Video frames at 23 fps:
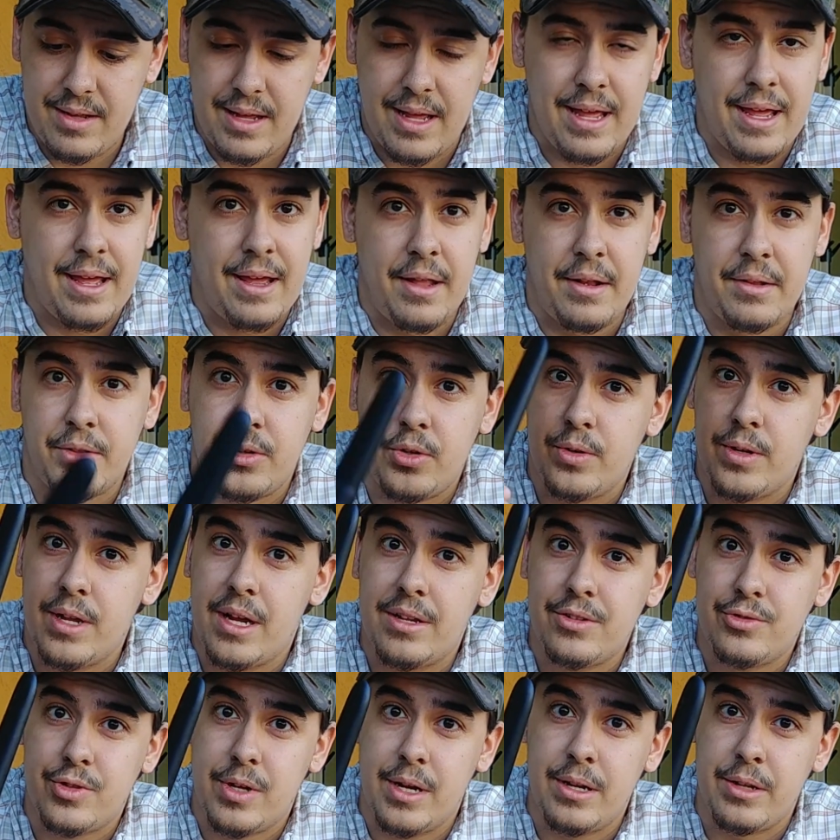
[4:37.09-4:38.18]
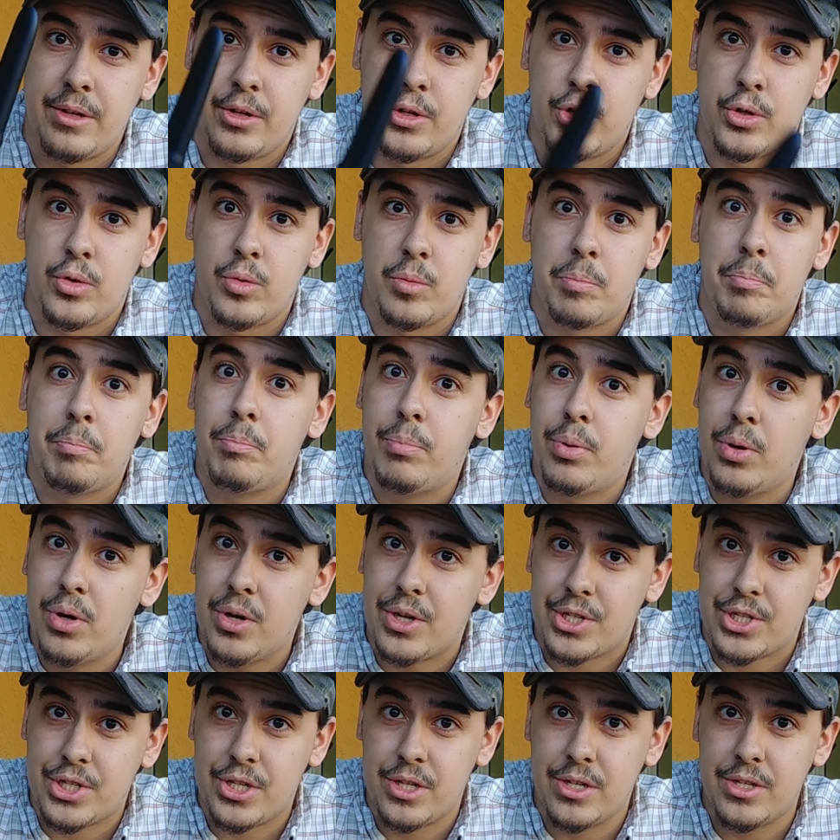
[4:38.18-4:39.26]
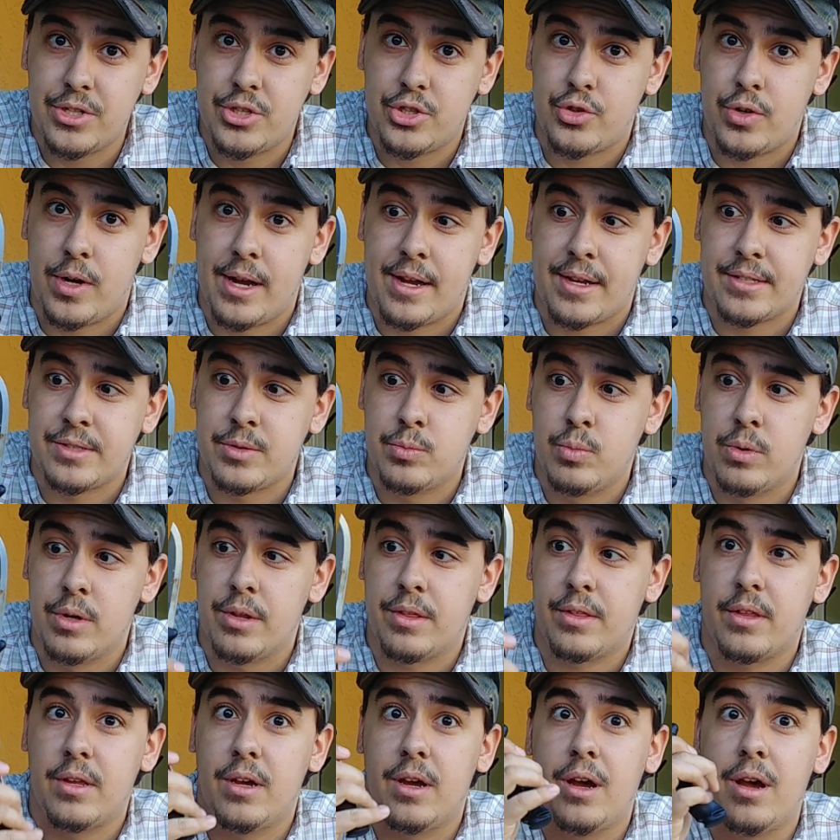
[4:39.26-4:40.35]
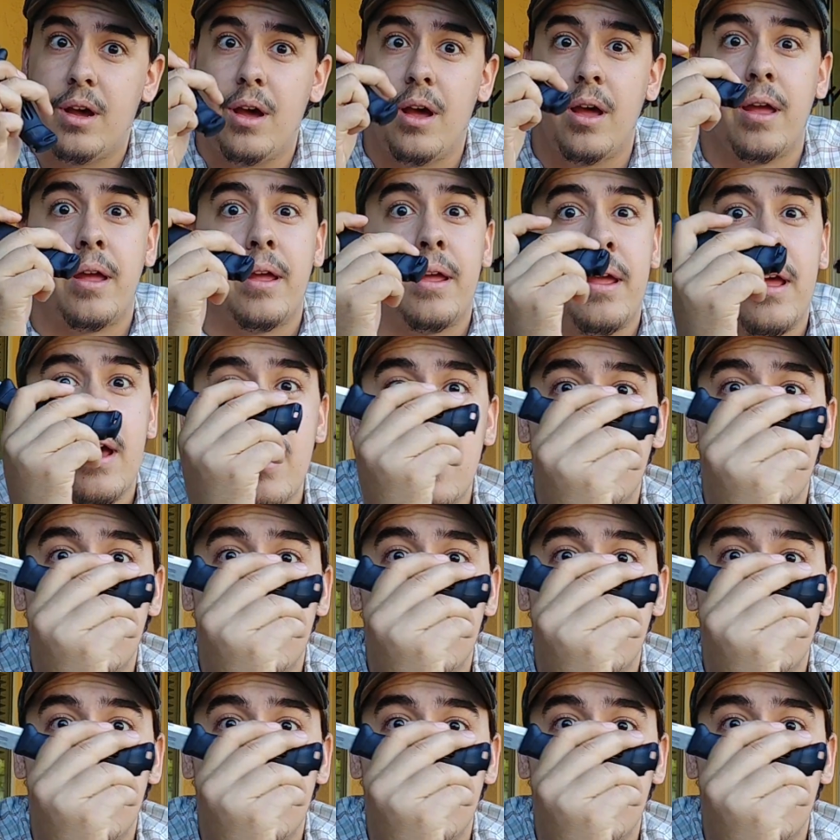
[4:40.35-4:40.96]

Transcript: and do not try to do push strikes with a